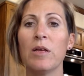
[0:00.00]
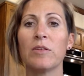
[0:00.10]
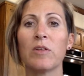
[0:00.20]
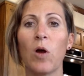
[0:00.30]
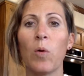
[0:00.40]

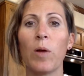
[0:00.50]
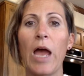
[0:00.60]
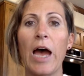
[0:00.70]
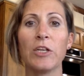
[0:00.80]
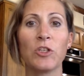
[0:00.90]
So
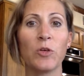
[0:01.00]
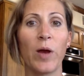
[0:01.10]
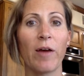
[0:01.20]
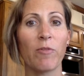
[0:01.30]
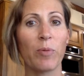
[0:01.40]
as you
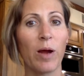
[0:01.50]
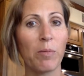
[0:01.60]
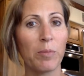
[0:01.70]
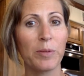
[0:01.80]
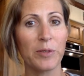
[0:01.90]
have
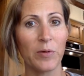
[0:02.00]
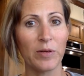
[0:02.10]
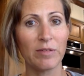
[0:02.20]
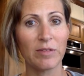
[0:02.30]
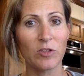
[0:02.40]
probably
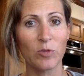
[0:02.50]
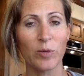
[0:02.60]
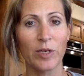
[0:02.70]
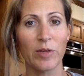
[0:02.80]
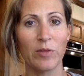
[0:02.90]
noticed as you're
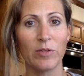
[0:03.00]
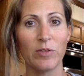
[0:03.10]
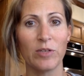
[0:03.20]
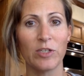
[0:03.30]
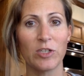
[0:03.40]
working through
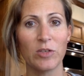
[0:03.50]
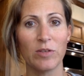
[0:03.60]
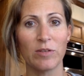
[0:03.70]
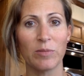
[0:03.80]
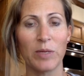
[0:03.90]
Unit 2
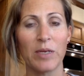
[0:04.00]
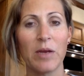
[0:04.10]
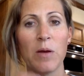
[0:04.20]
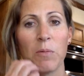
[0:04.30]
this week,